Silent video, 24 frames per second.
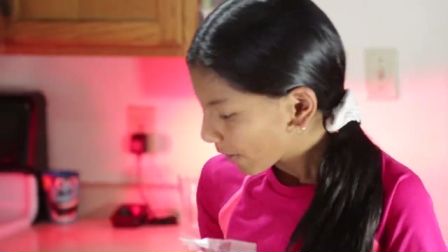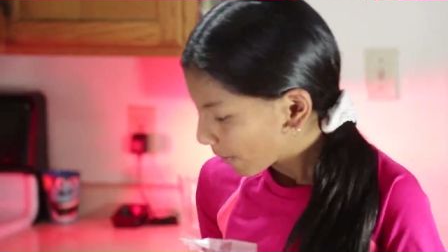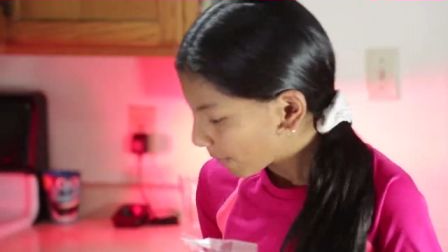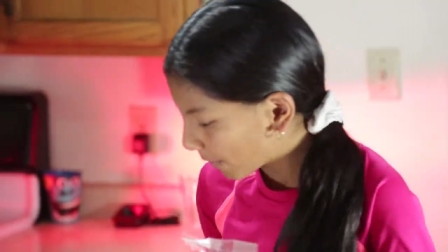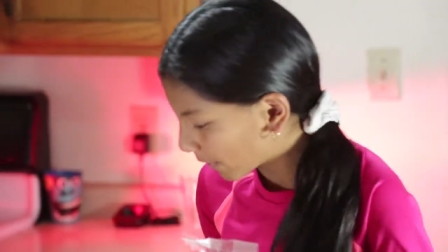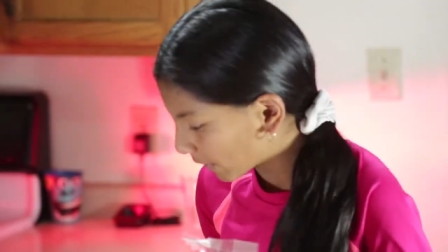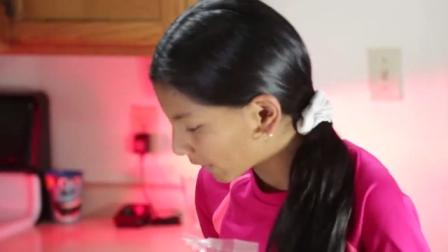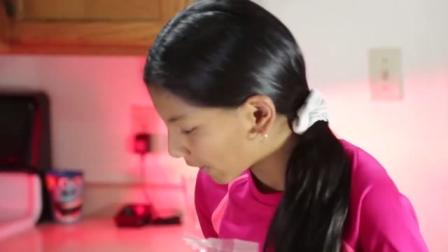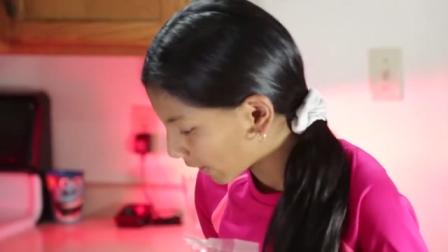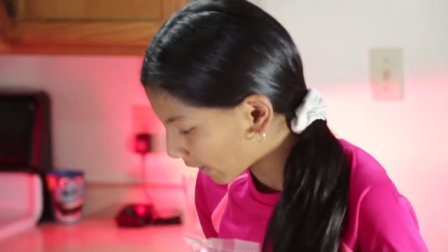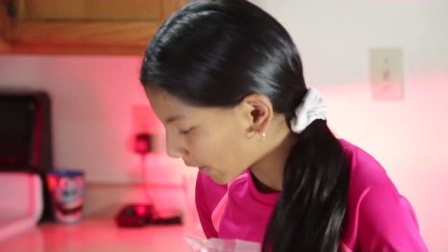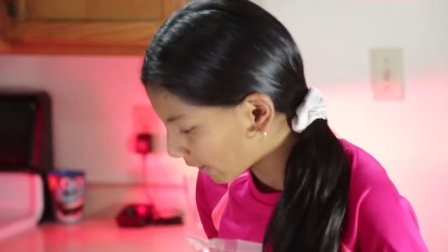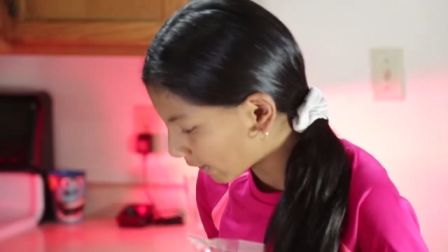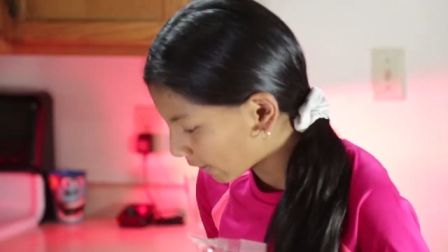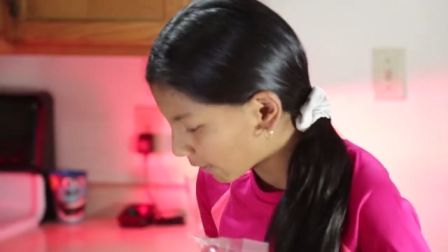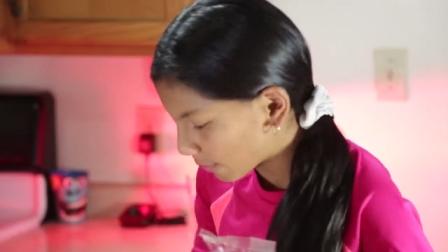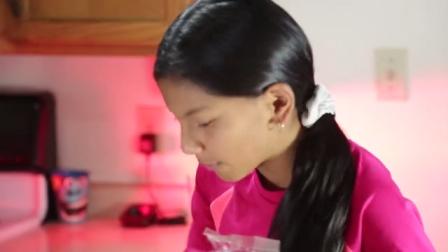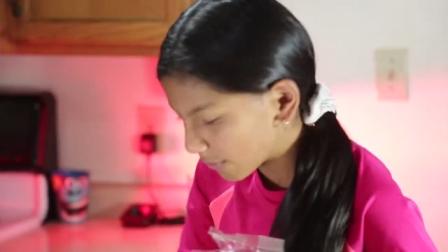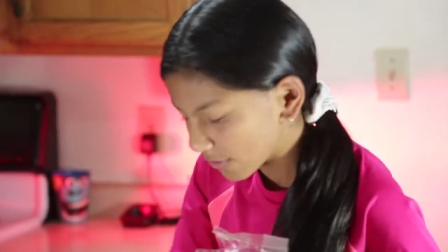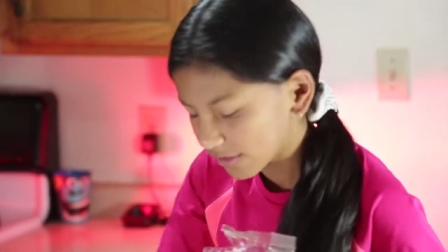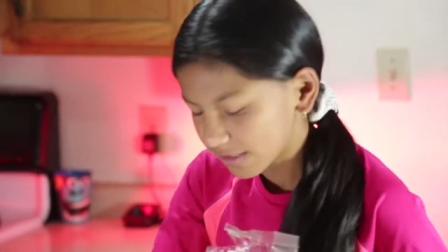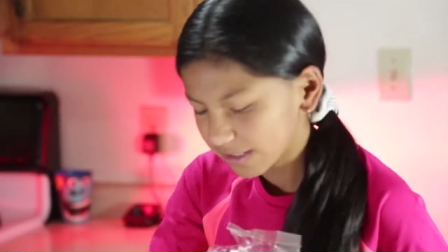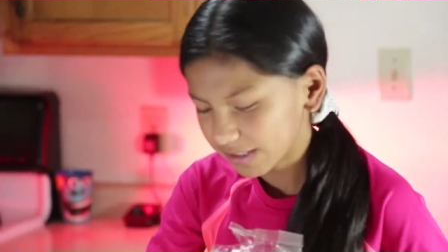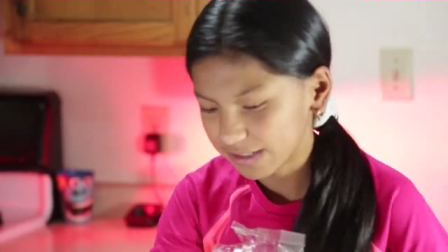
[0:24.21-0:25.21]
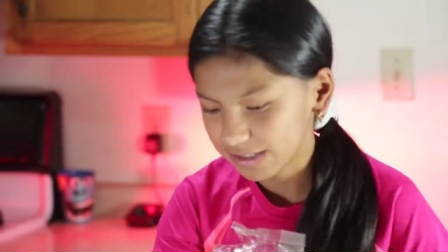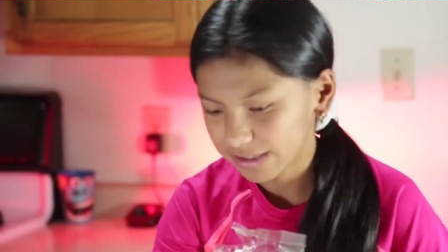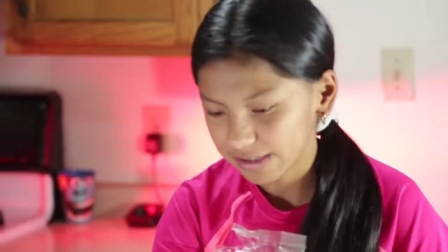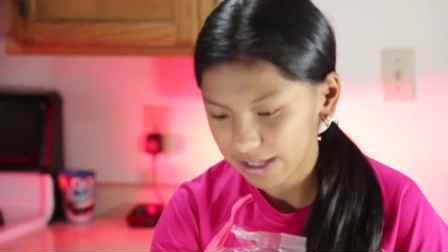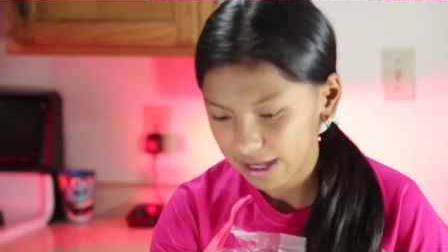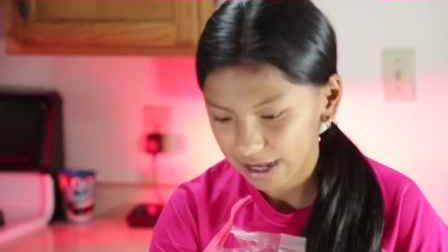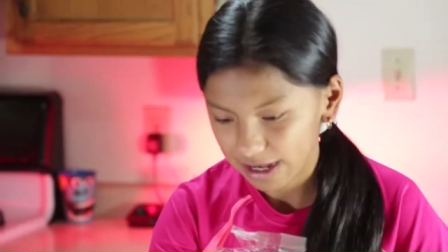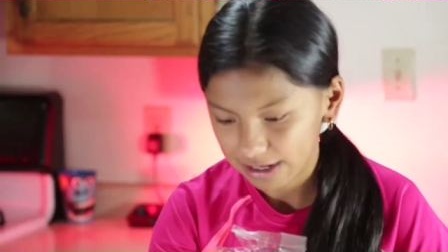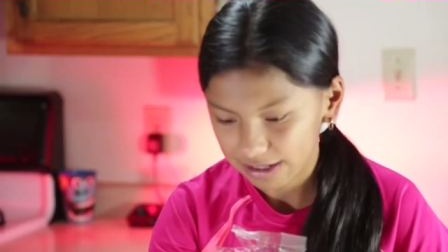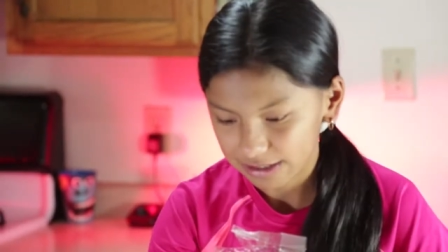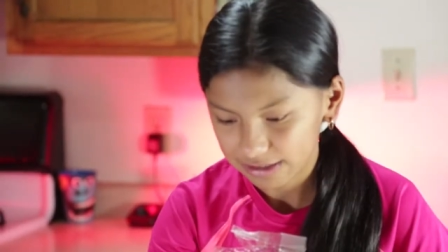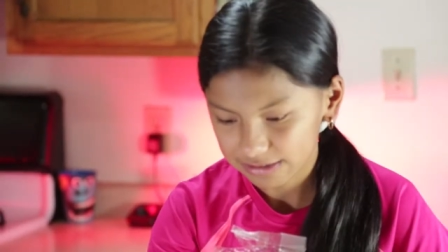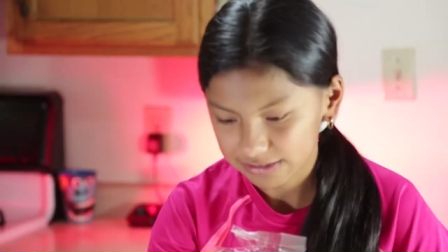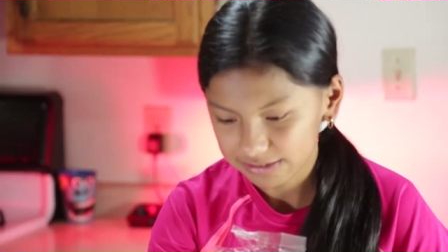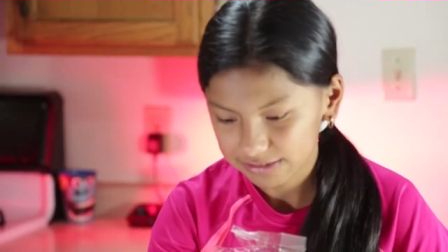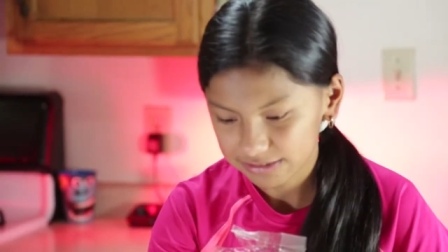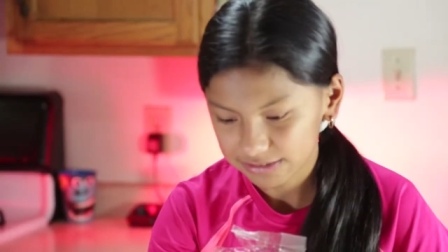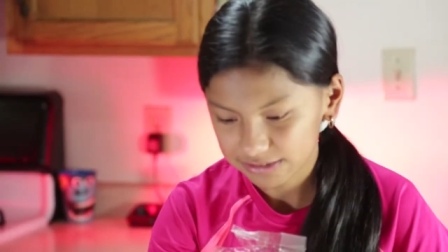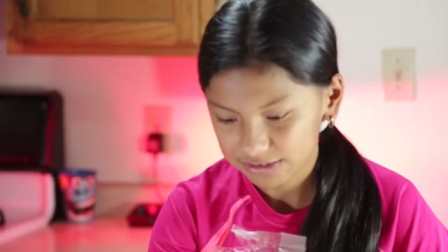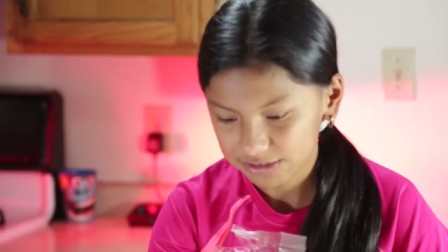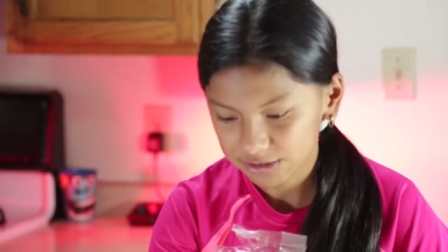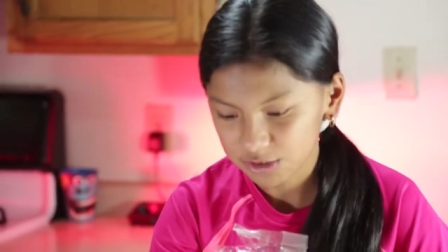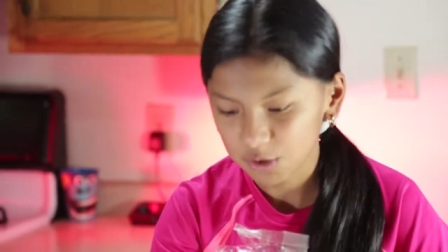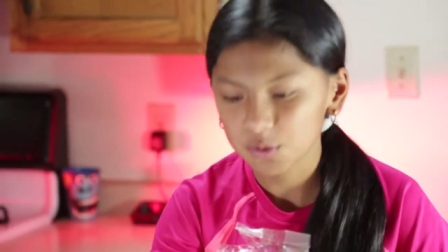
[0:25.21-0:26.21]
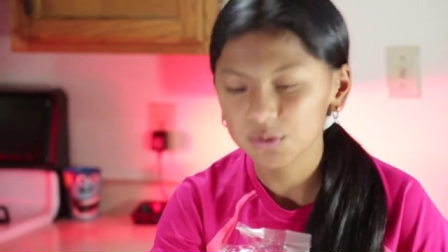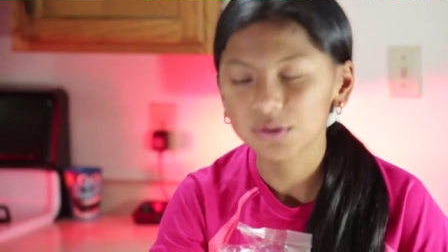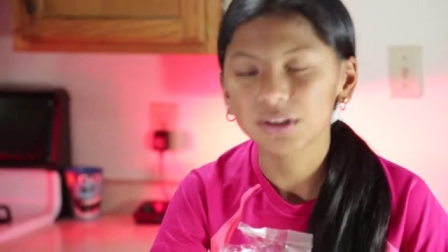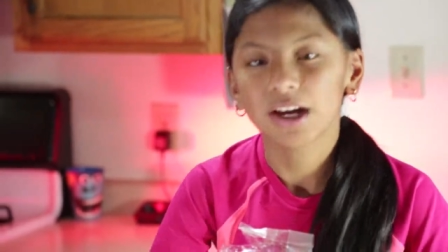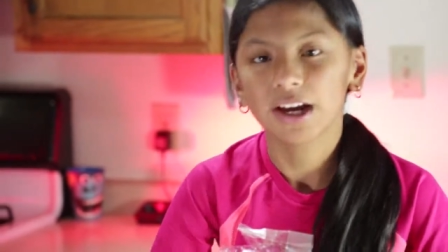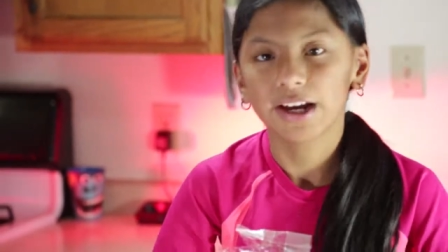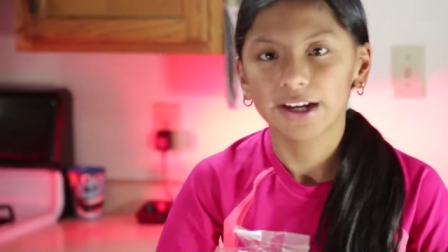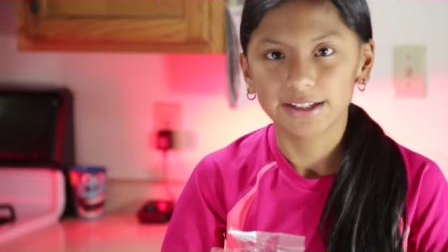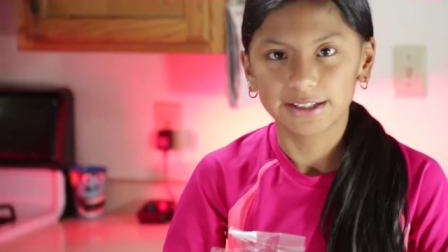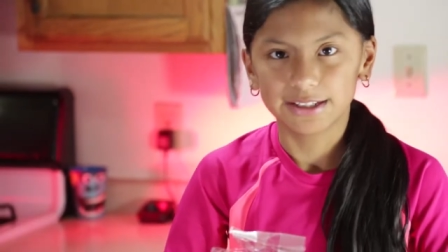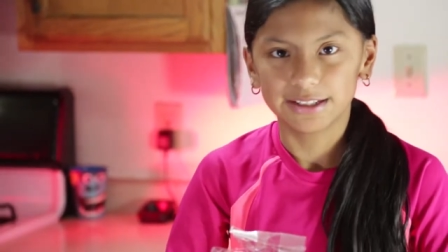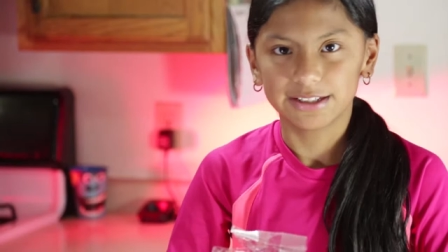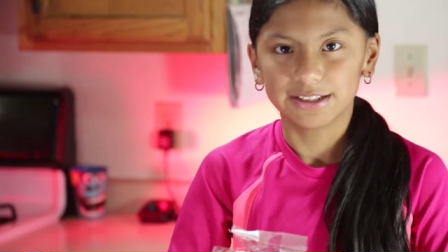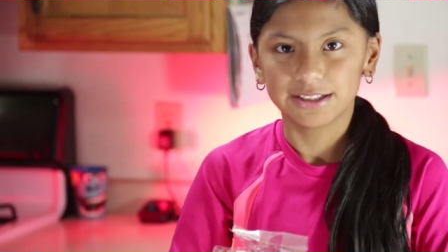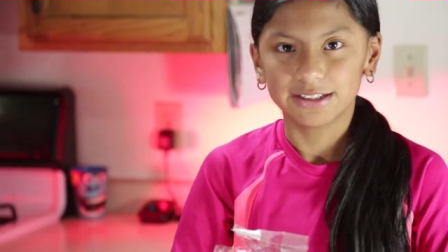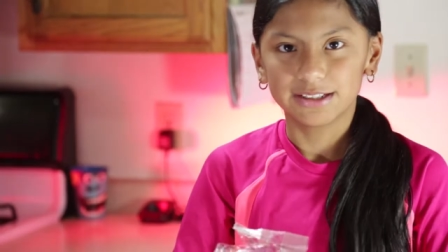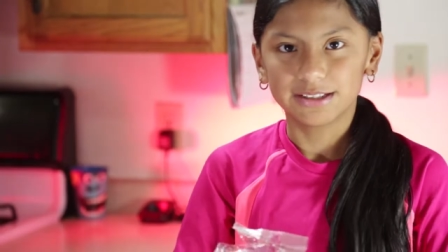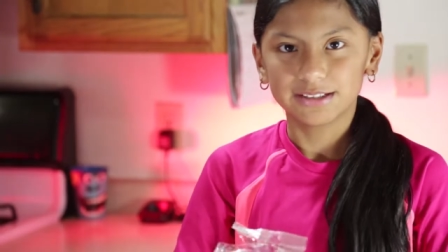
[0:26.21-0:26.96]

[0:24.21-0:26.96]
but they're almost like that. So tiny.